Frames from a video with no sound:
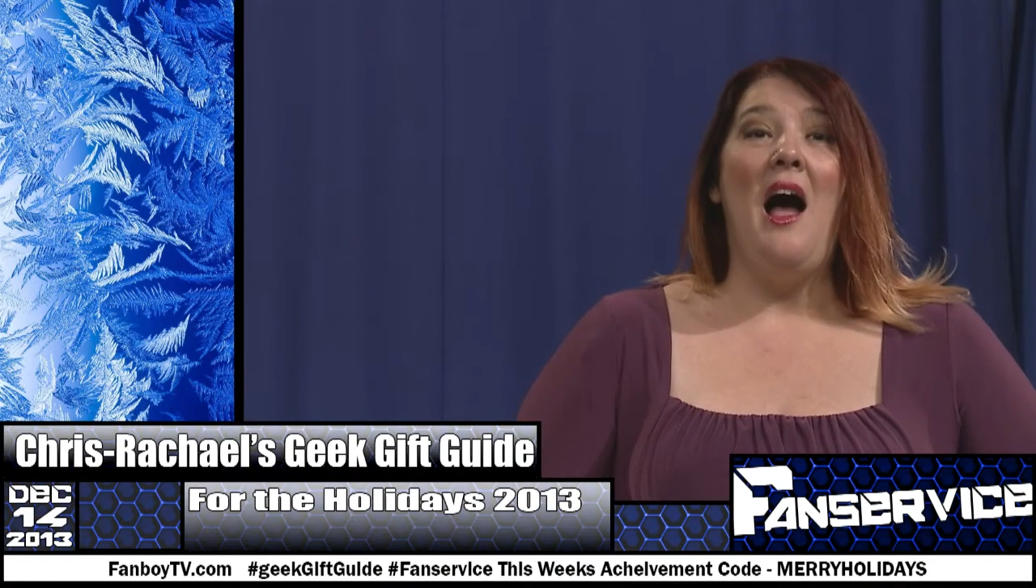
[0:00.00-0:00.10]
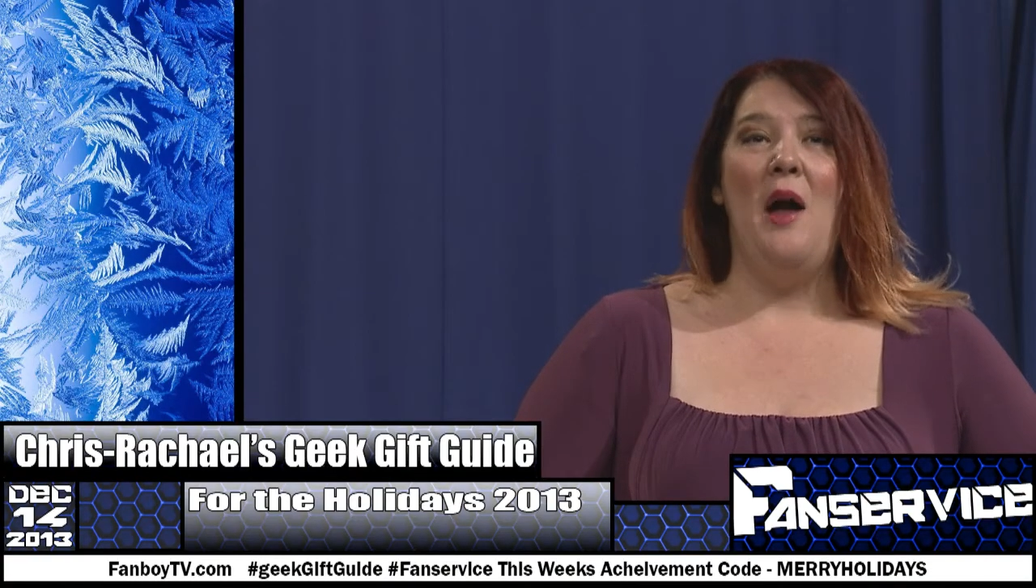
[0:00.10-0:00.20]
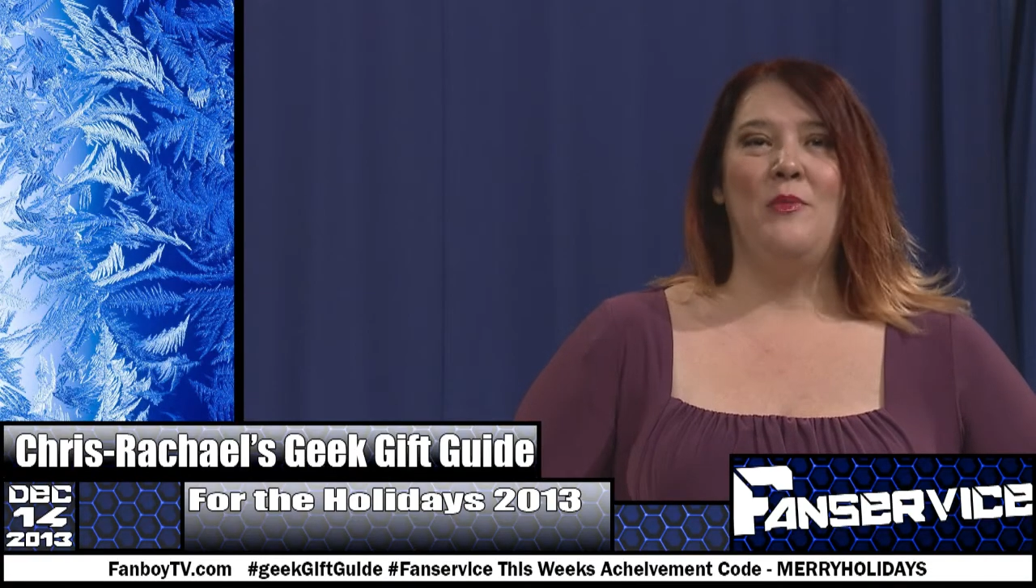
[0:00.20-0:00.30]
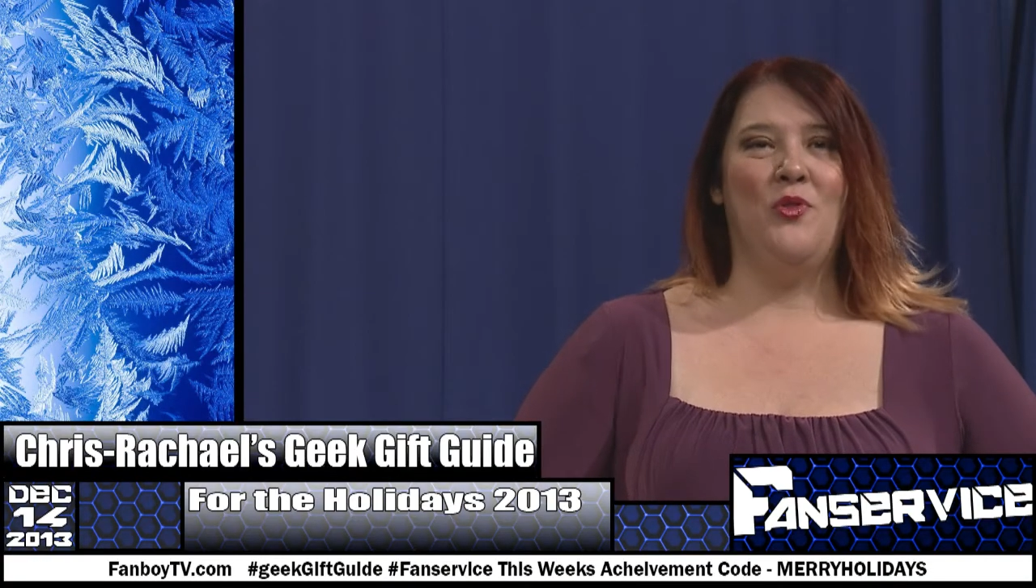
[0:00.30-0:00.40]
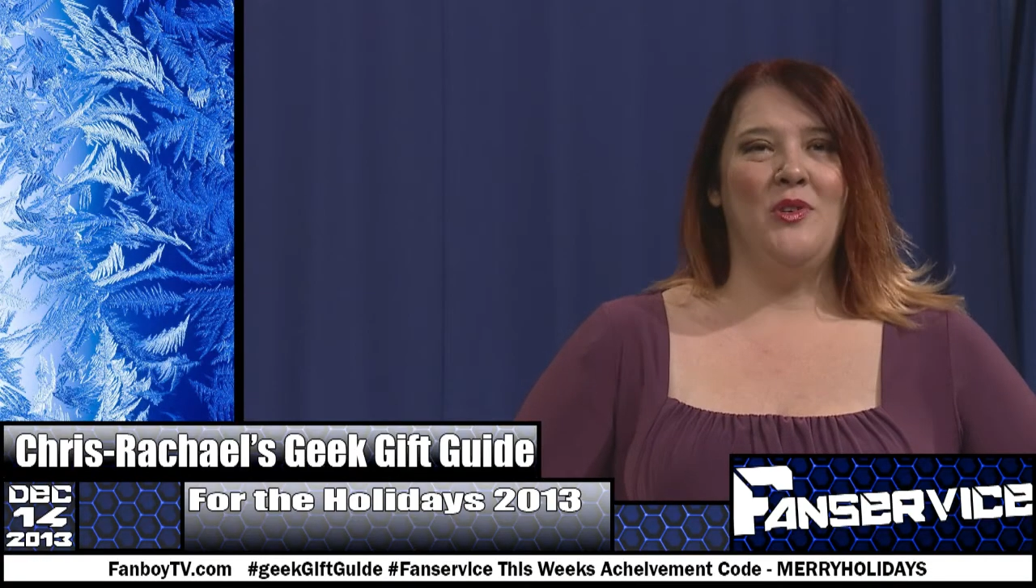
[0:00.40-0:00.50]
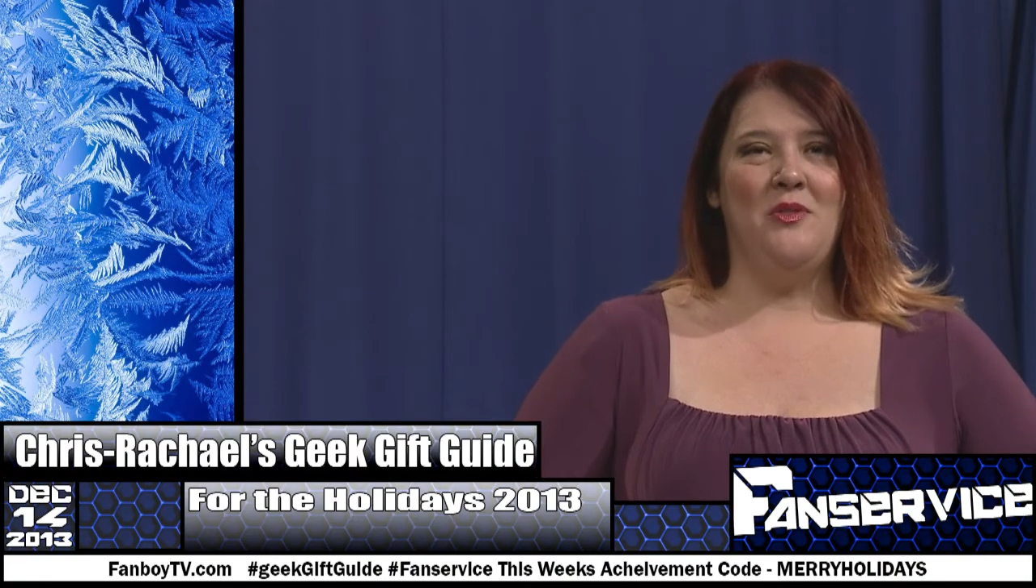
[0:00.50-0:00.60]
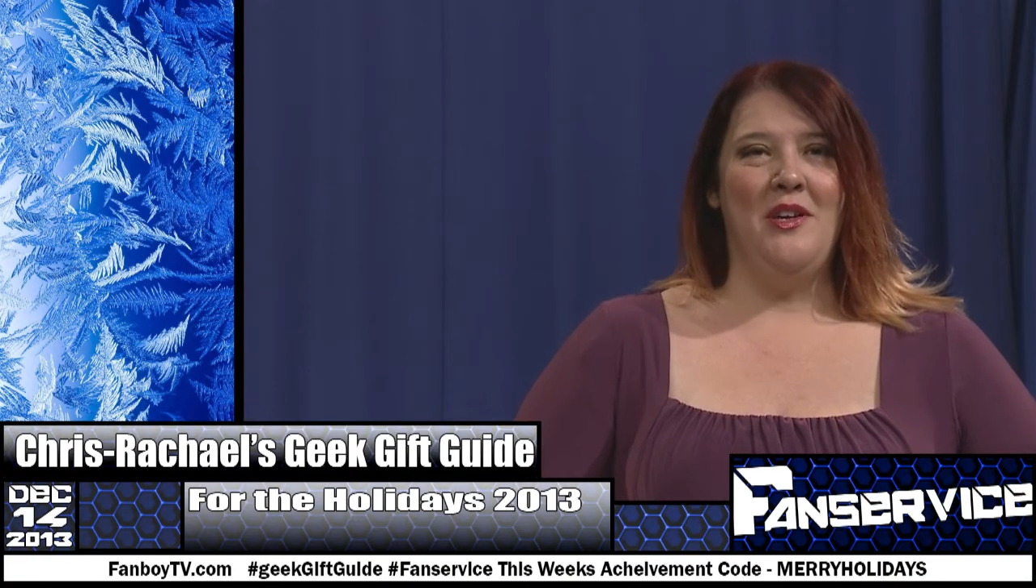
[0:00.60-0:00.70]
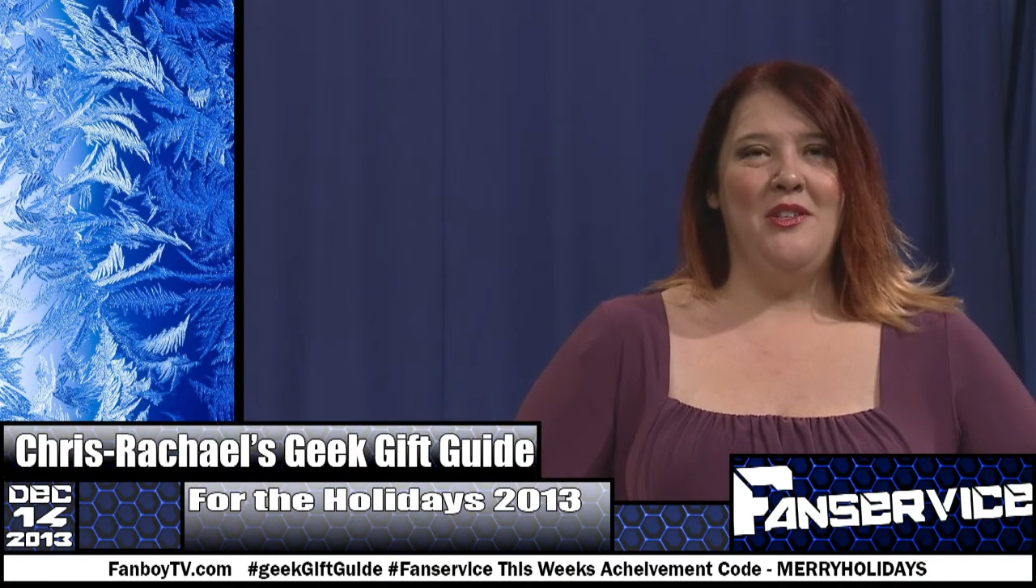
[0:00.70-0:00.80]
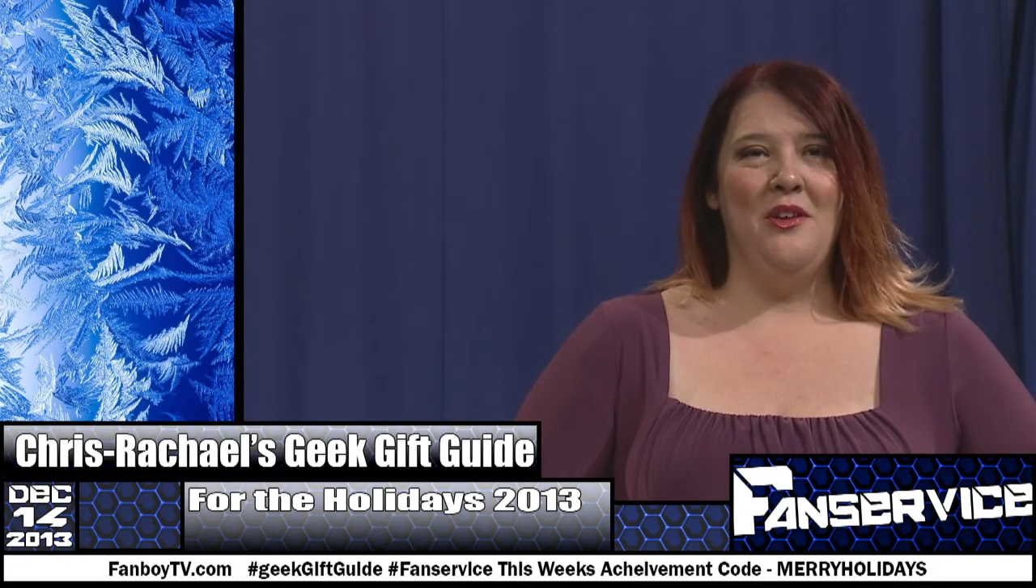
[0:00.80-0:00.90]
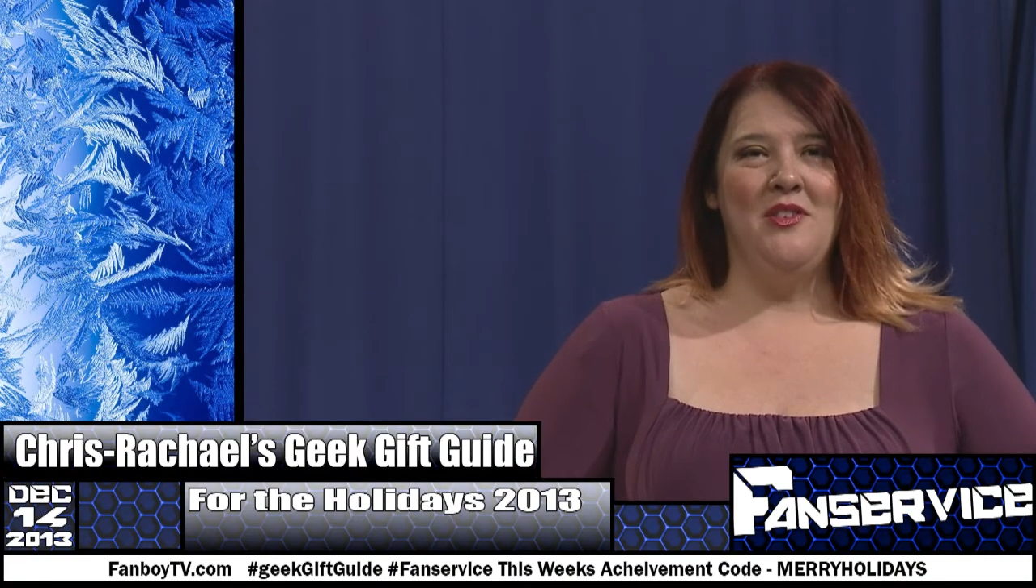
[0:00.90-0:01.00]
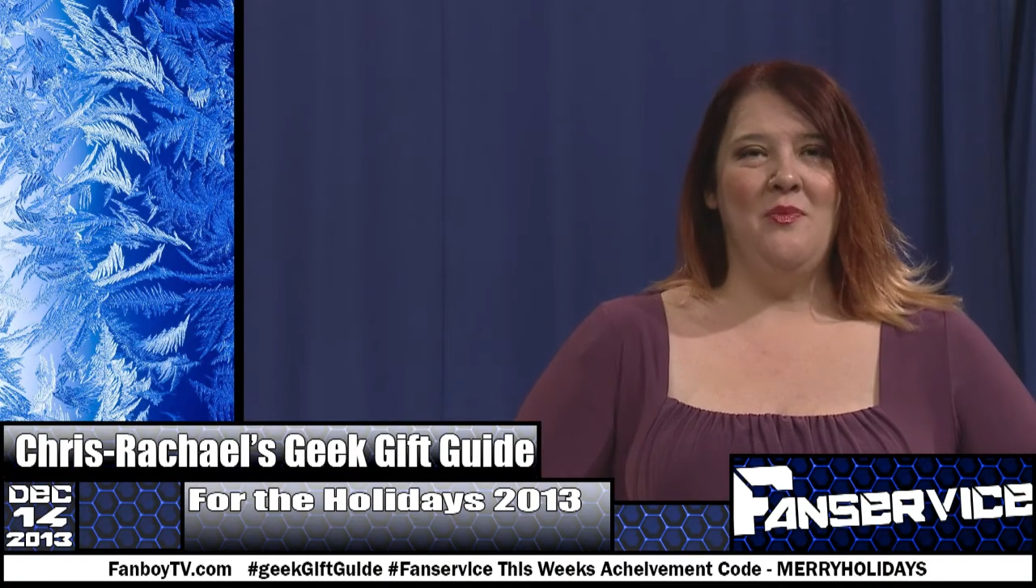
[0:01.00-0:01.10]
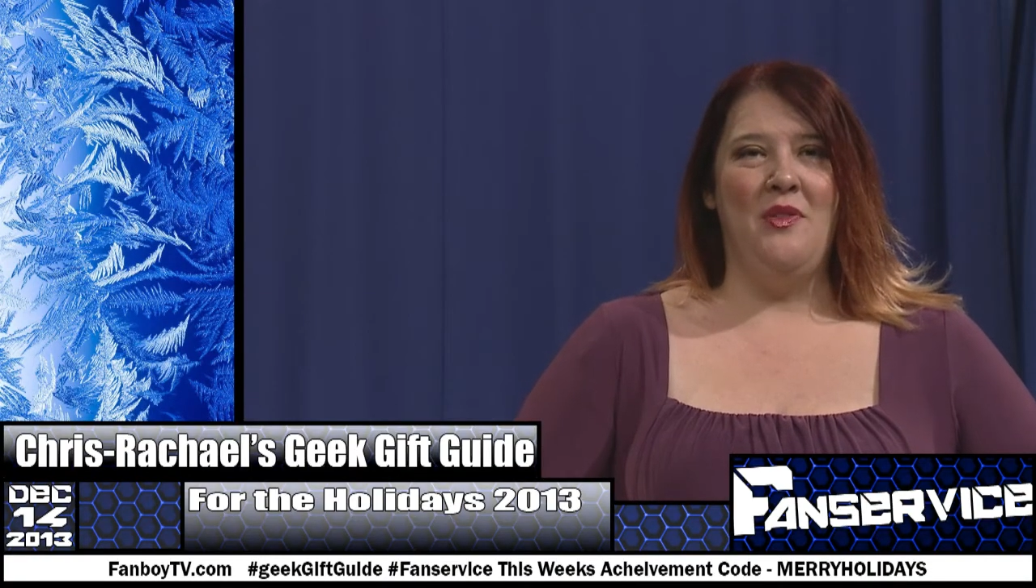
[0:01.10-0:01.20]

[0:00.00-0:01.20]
I'm Chris Rachel Oslin